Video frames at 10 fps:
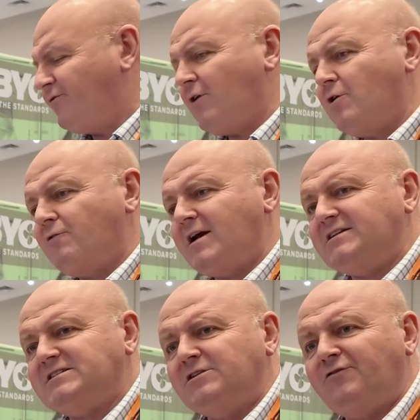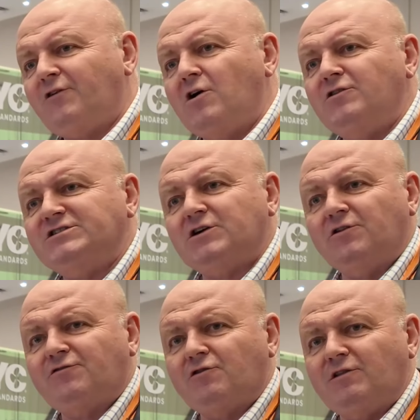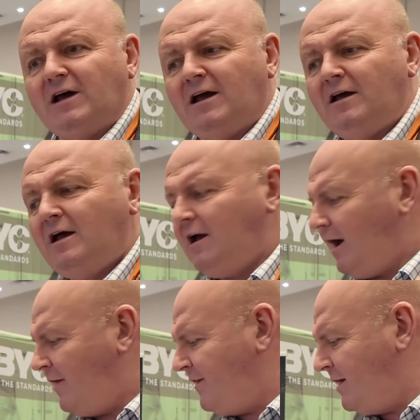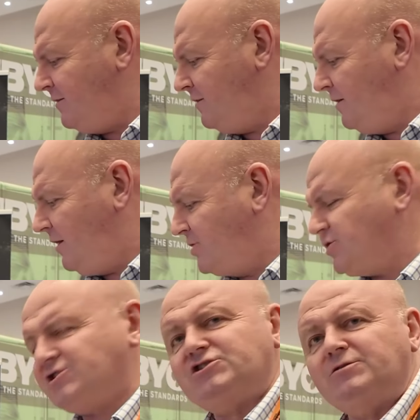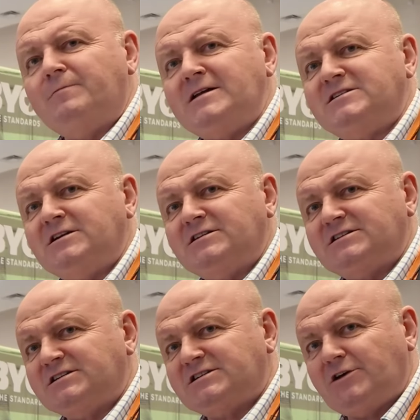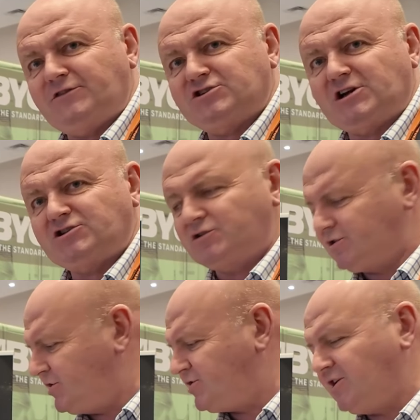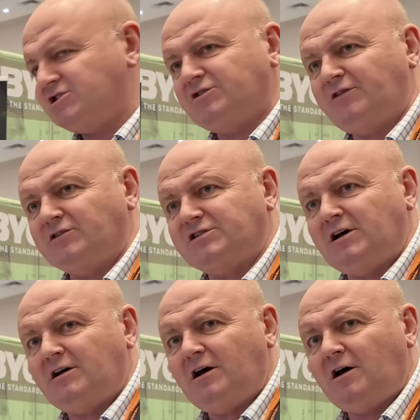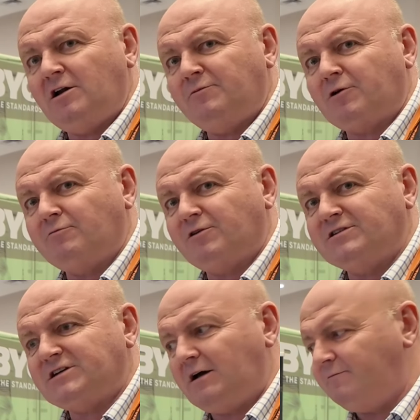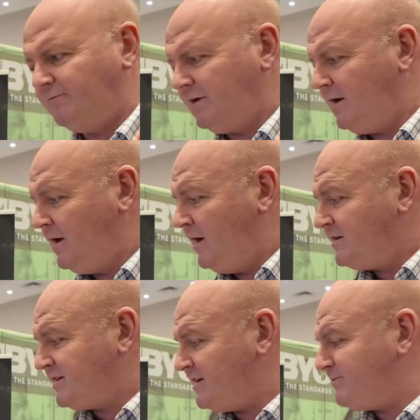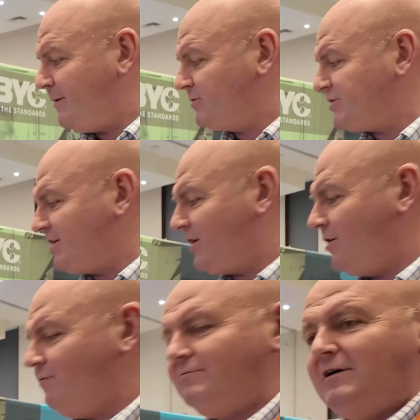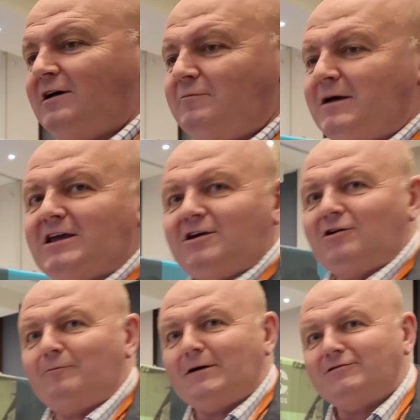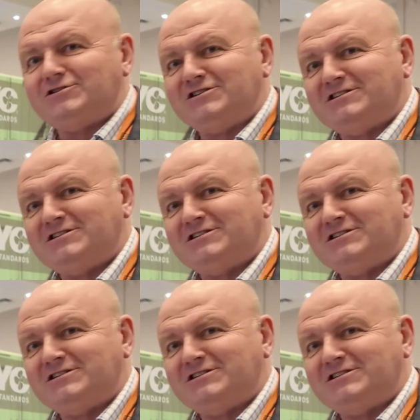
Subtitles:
flow rates and the flow that's gone through there, and then adjust your maintenance and service schedules to change the filter at an appropriate time. So that's Bilge IQ, making your bilge